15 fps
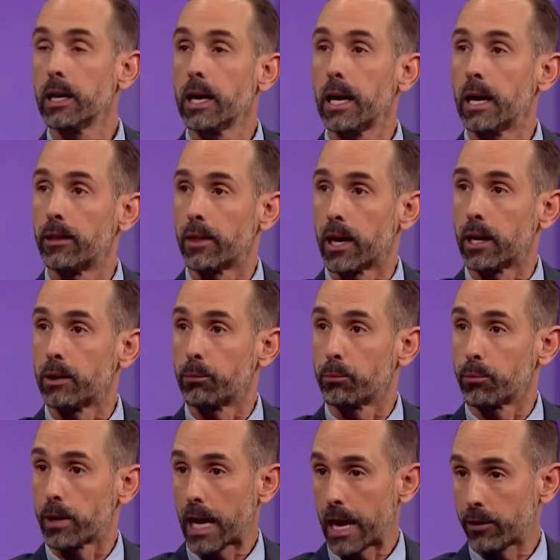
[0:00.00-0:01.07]
And then
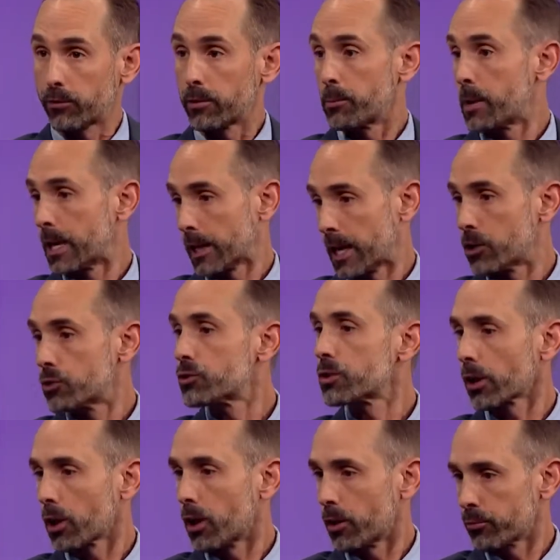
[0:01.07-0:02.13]
as the medications are
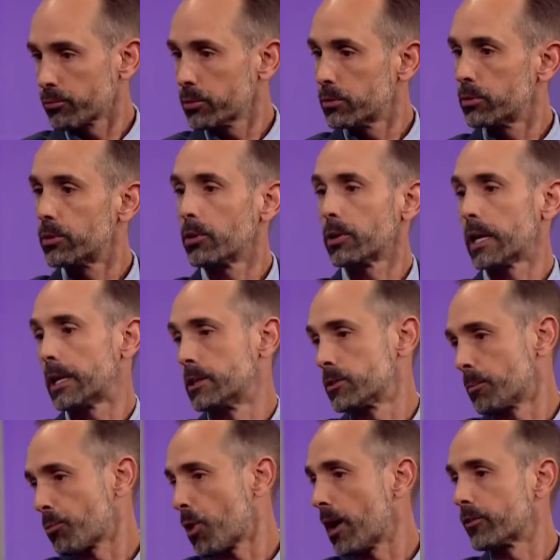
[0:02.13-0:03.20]
gone through, there is a
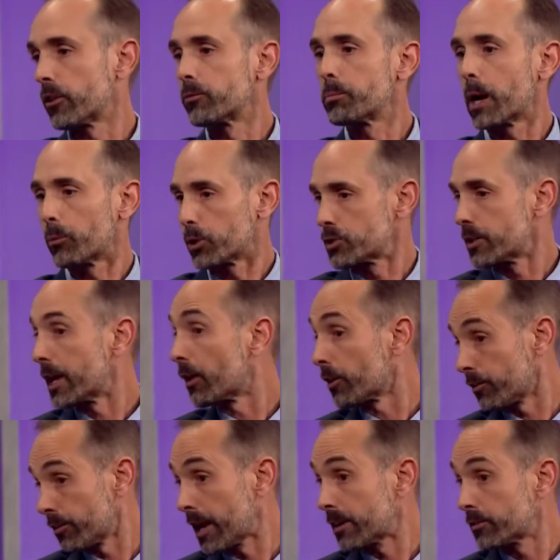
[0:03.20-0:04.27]
process by which they are
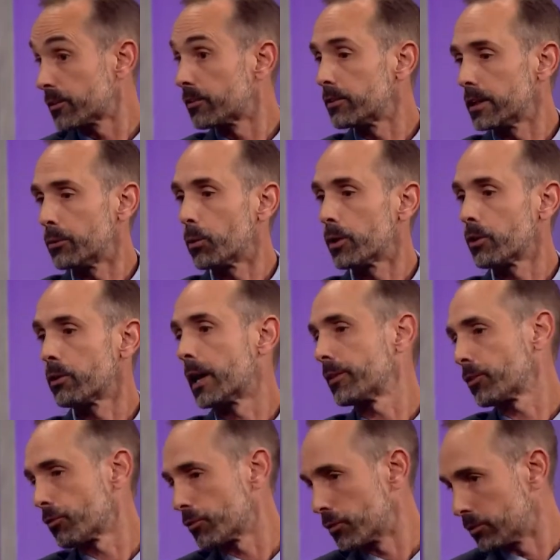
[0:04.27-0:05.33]
assessed to see whether or not
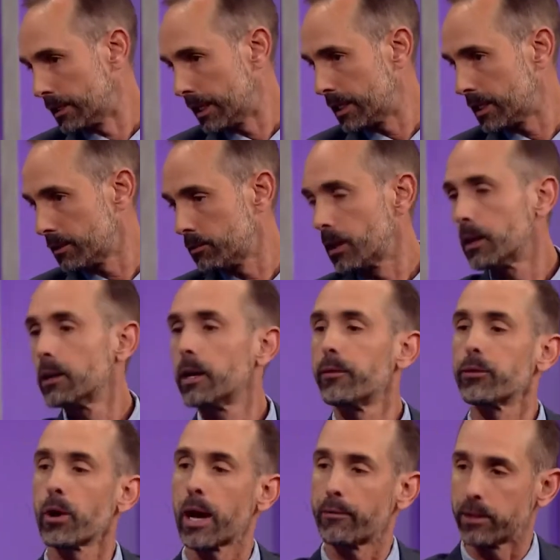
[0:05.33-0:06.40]
they're still needed, if
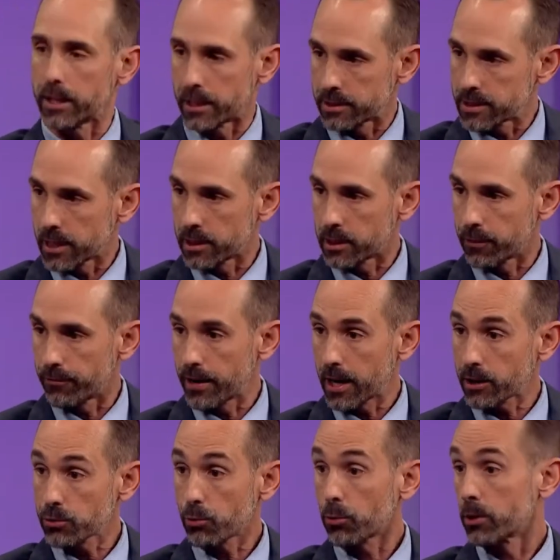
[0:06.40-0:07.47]
they're having the intended
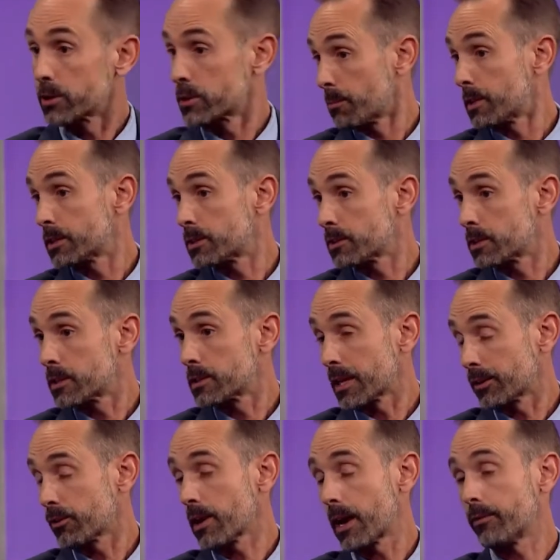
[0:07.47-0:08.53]
effects, or in instances that
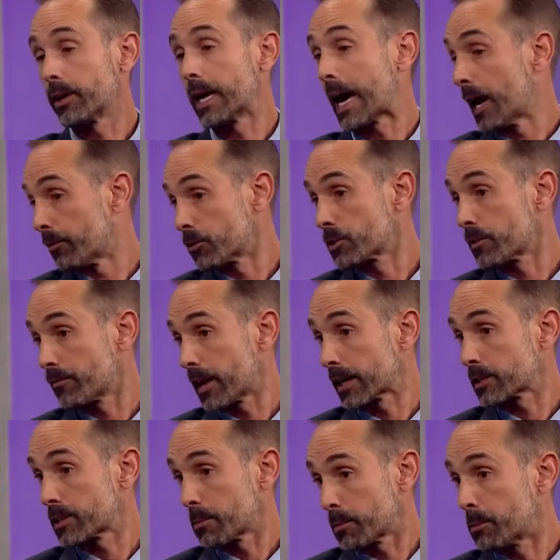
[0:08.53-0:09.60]
they're having adverse
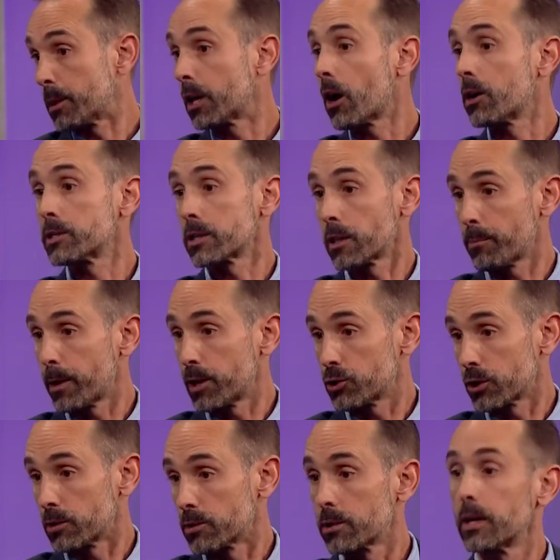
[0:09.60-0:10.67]
effects that may be causing the
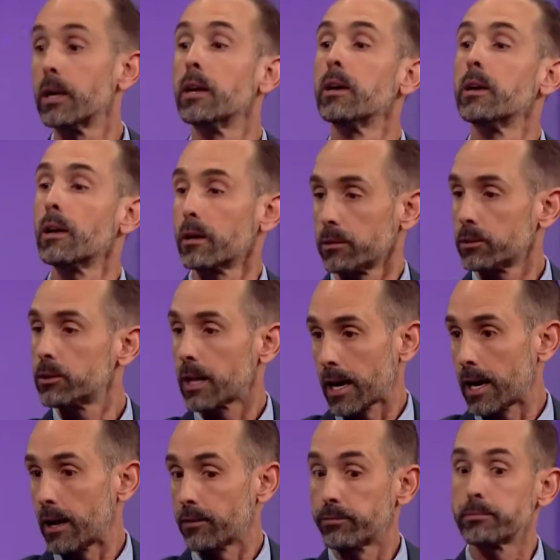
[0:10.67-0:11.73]
patients to
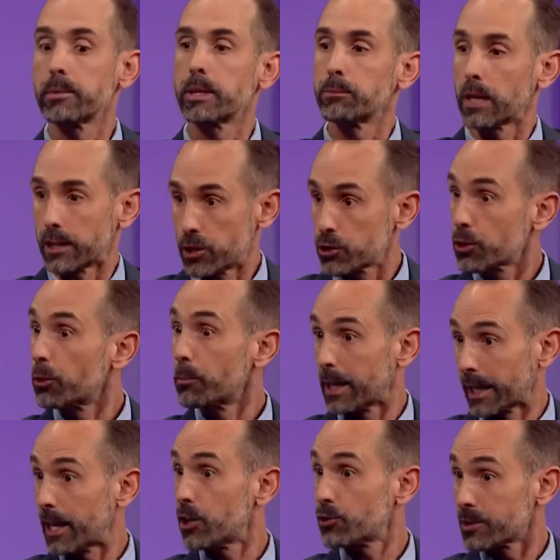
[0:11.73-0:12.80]
have additional
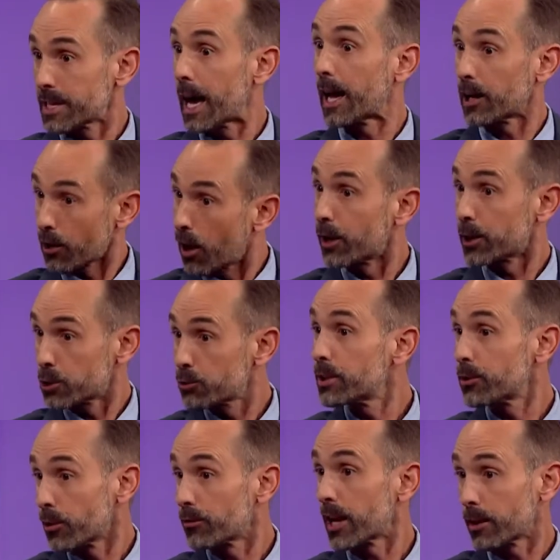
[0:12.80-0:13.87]
medications added on to treat
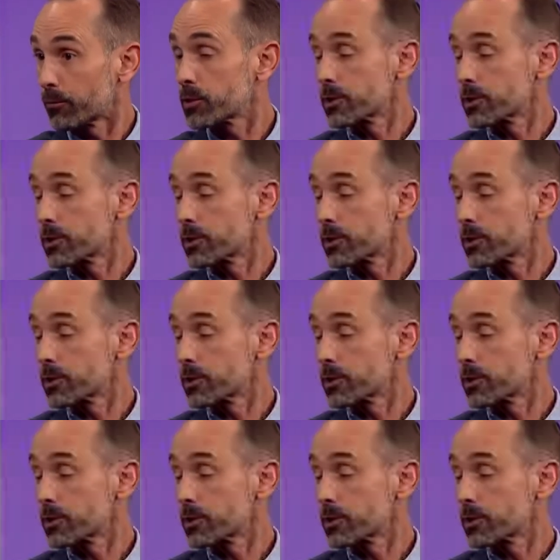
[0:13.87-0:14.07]
those adverse